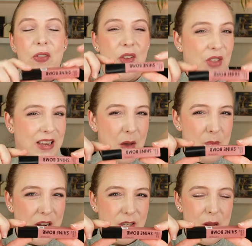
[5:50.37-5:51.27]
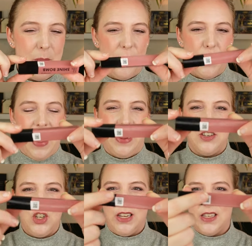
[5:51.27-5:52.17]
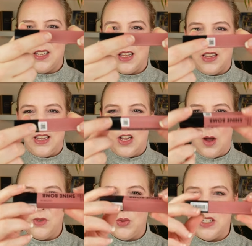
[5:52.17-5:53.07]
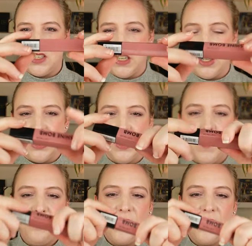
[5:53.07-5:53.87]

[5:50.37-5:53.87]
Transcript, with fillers: The thing that bugs me about the packaging is that it comes with a sticker